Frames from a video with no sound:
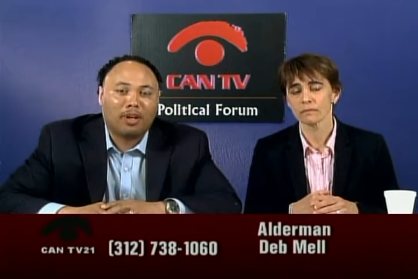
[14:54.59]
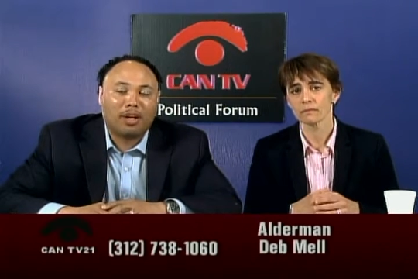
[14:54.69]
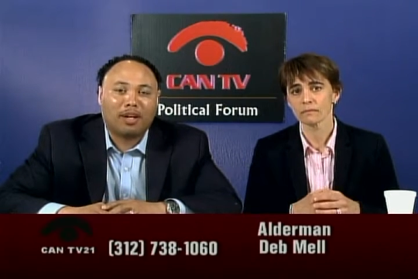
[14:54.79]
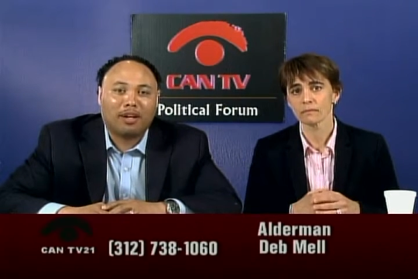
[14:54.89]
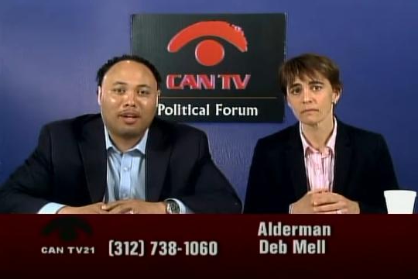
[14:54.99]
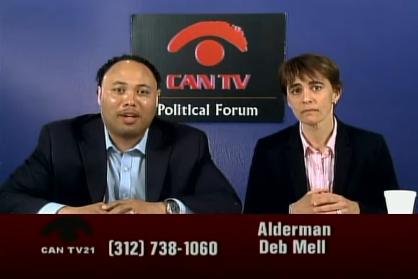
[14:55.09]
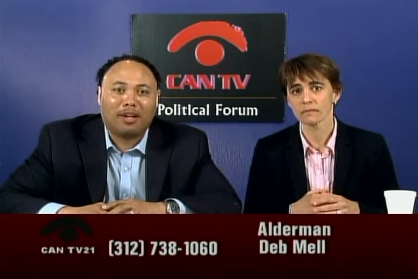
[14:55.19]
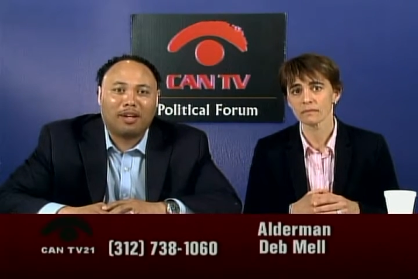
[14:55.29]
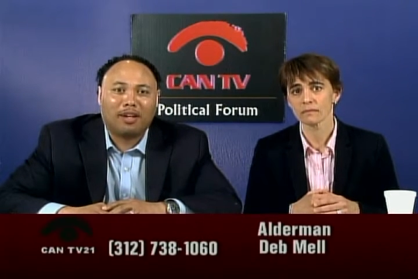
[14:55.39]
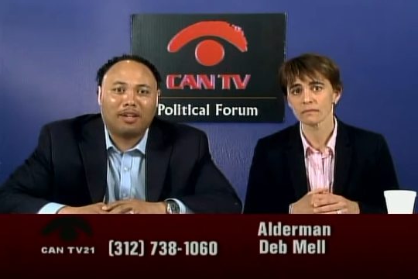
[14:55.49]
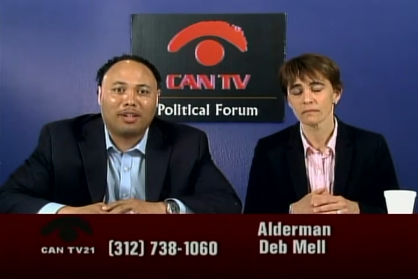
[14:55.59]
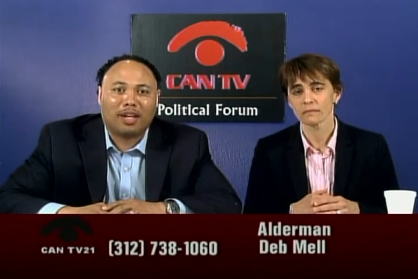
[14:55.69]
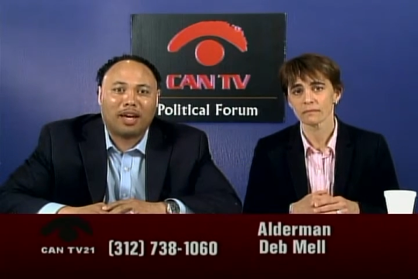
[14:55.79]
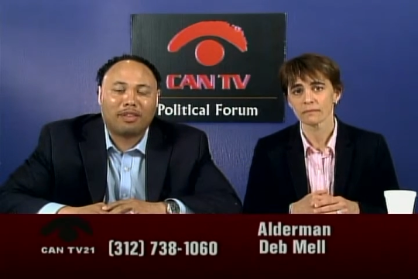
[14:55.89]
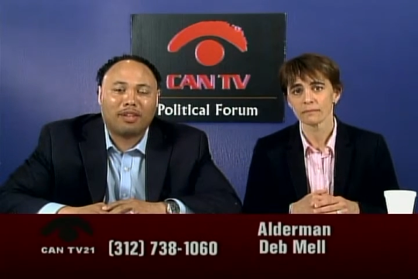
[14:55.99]
Speaker 1: Uh, and
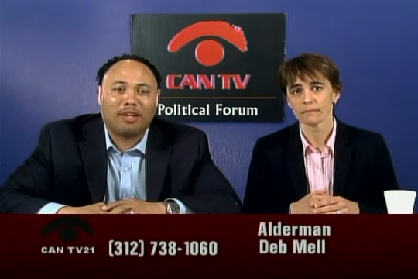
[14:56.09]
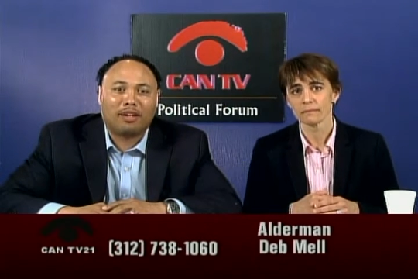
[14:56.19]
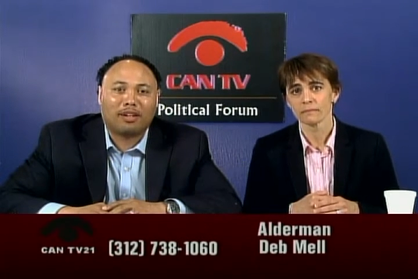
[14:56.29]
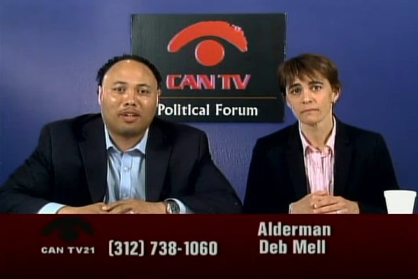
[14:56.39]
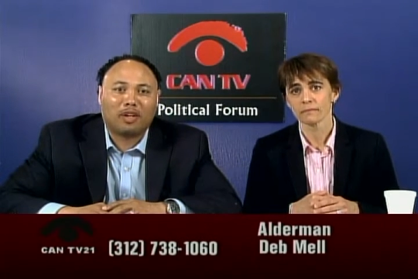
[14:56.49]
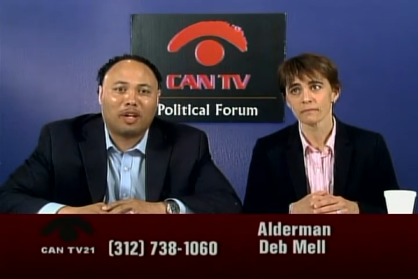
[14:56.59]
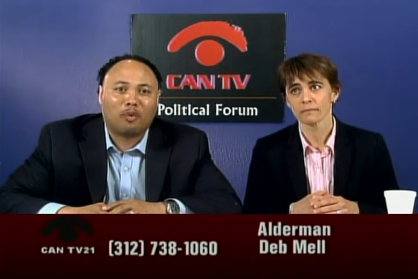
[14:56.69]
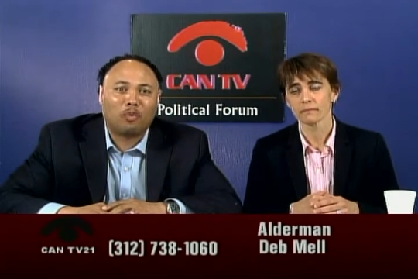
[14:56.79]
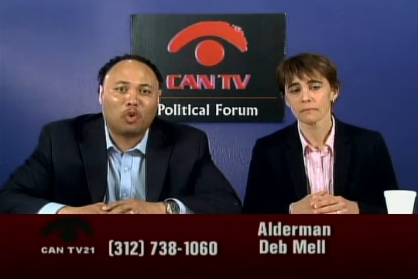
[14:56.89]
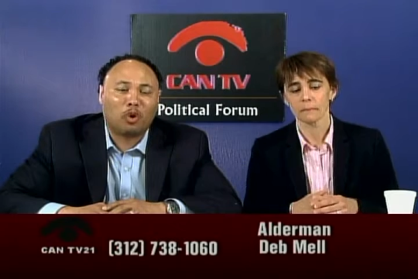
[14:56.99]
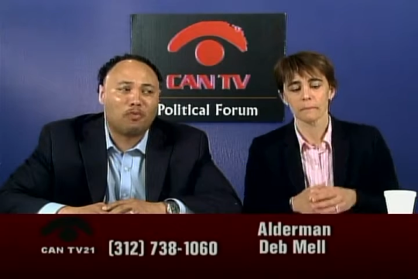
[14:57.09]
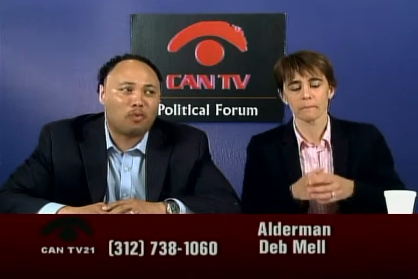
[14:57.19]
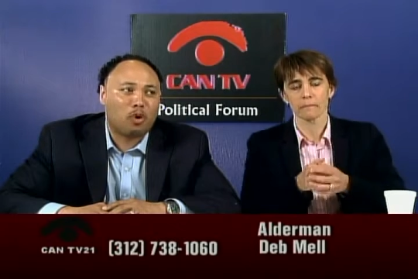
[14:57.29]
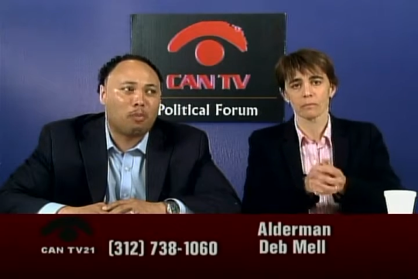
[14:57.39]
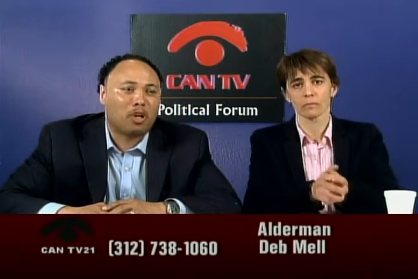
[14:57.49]
I think uh, your
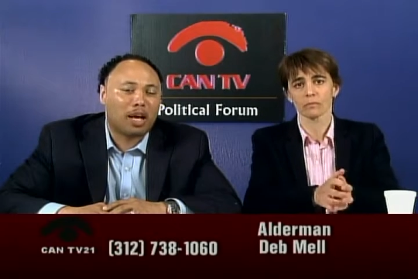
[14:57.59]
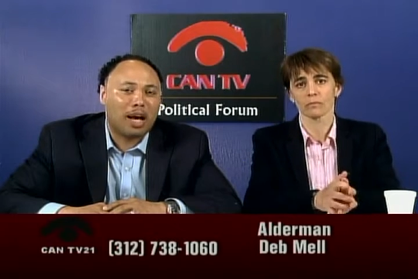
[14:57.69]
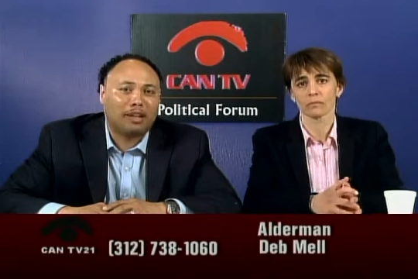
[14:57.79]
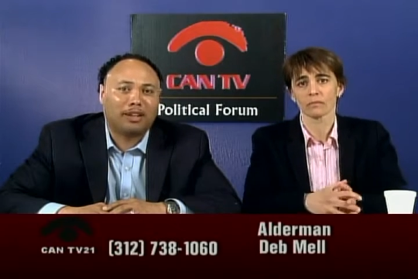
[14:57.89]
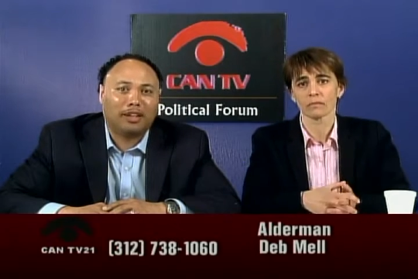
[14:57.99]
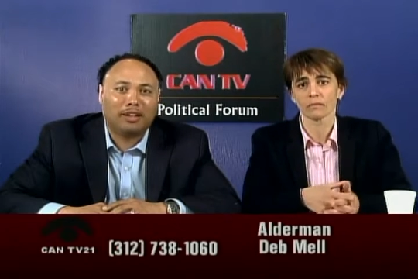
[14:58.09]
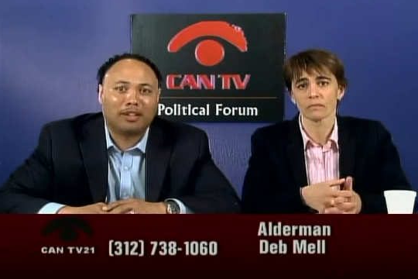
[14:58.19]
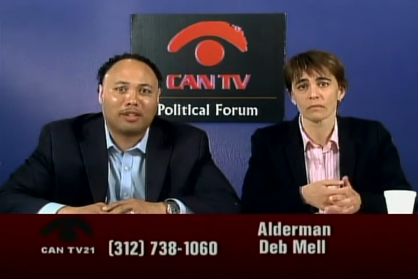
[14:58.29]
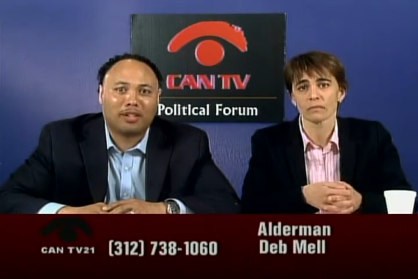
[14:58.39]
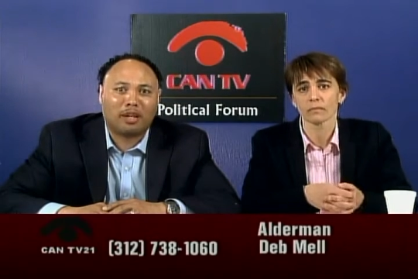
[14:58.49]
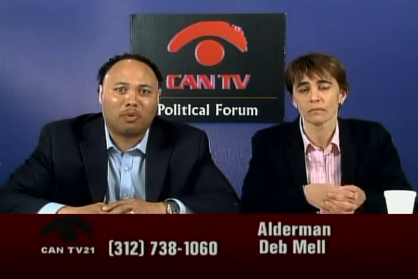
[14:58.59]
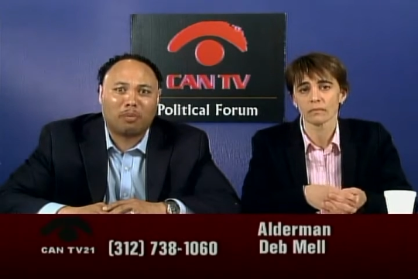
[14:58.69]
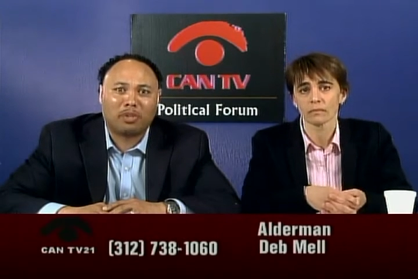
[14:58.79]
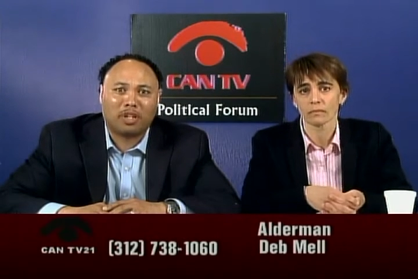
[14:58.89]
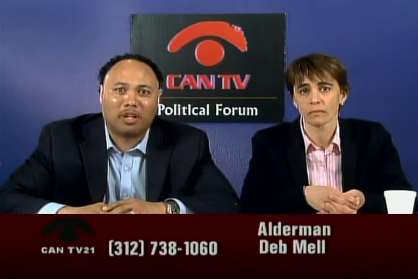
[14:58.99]
former colleague, State
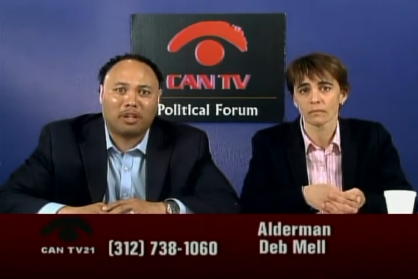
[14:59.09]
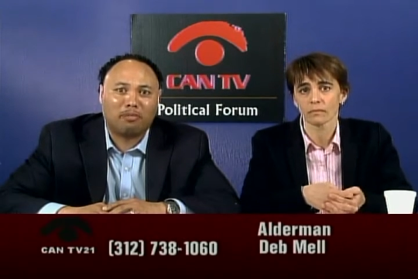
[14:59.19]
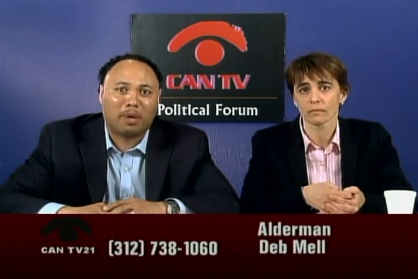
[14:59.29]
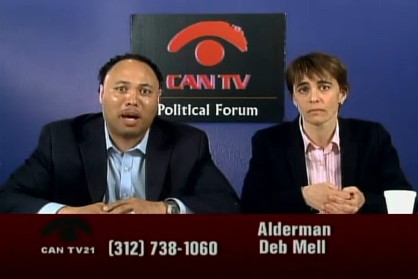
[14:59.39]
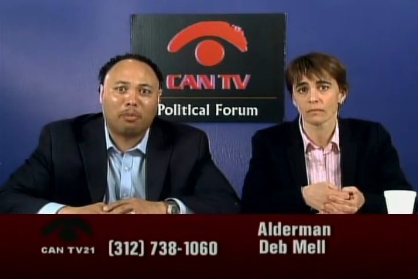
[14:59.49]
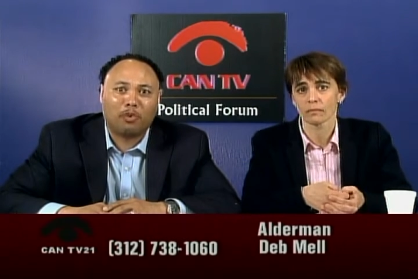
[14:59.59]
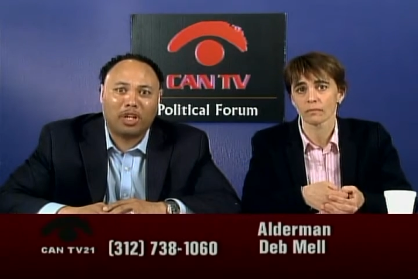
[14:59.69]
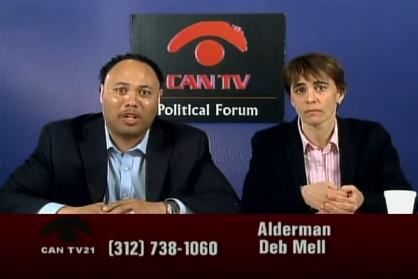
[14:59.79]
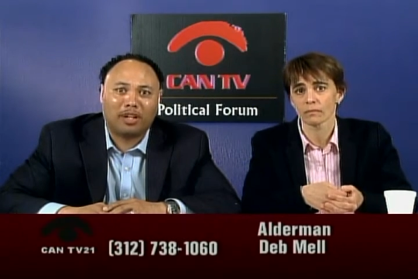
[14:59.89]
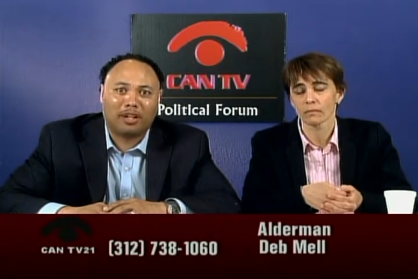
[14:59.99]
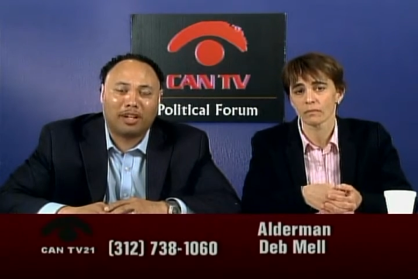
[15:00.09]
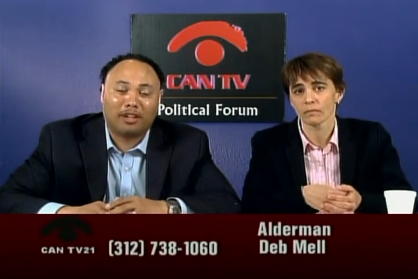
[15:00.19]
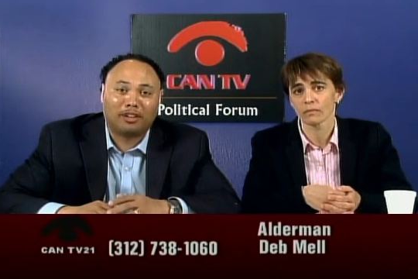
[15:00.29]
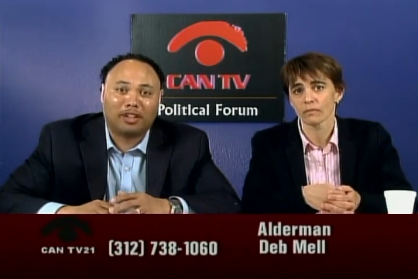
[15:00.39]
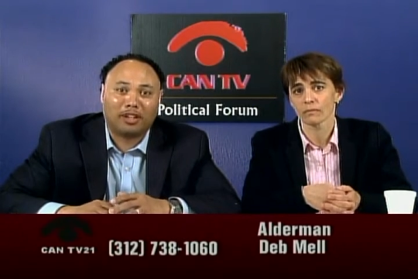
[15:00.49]
Representative Bob Rita,
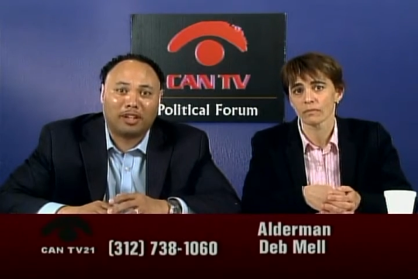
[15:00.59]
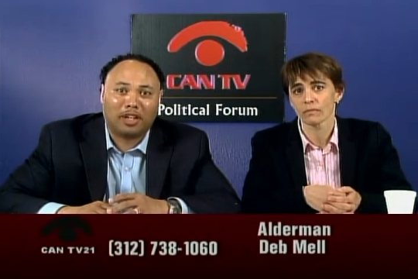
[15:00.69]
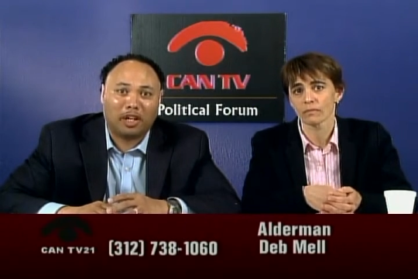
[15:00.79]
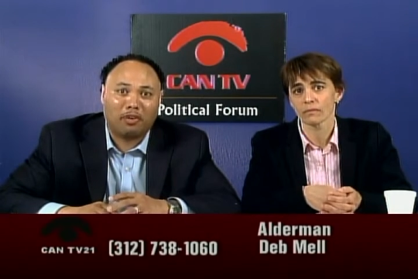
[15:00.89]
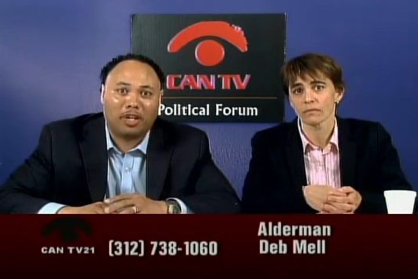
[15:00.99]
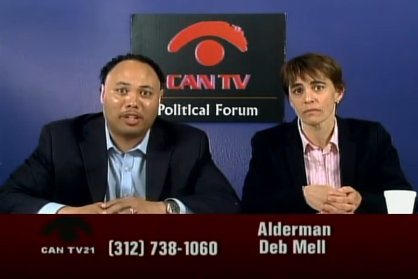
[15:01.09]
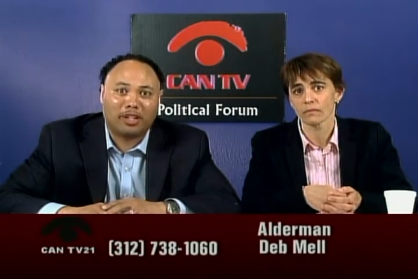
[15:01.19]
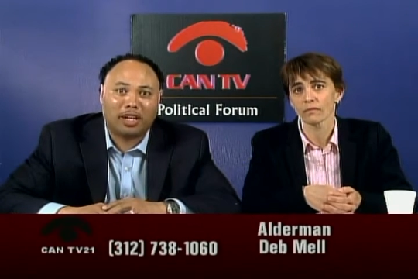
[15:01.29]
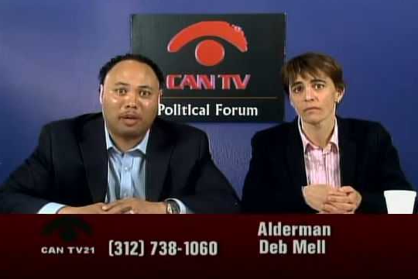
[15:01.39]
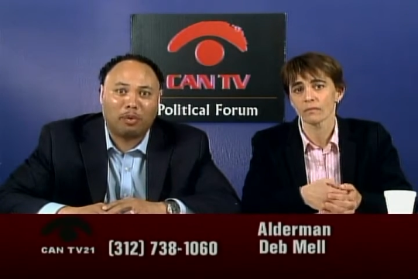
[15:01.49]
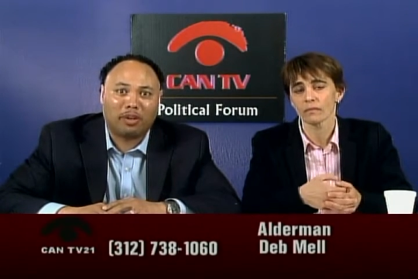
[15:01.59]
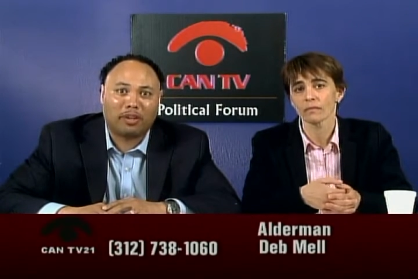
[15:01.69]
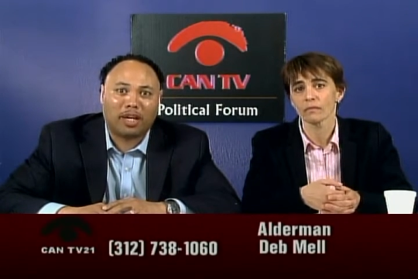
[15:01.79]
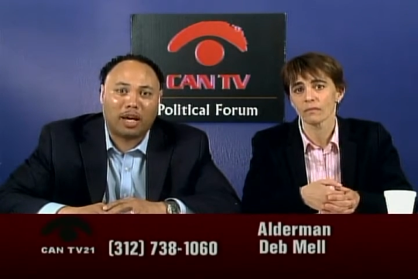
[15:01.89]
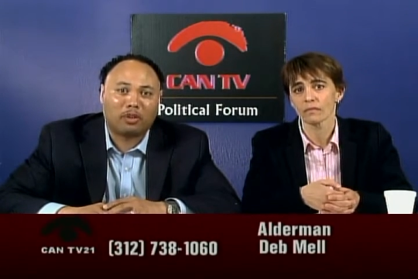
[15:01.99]
held a, a, hearing today with
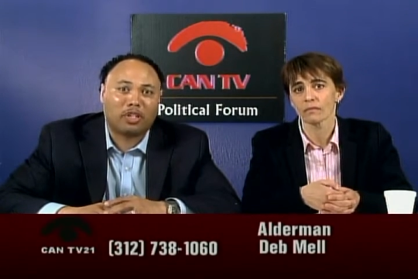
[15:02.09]
the House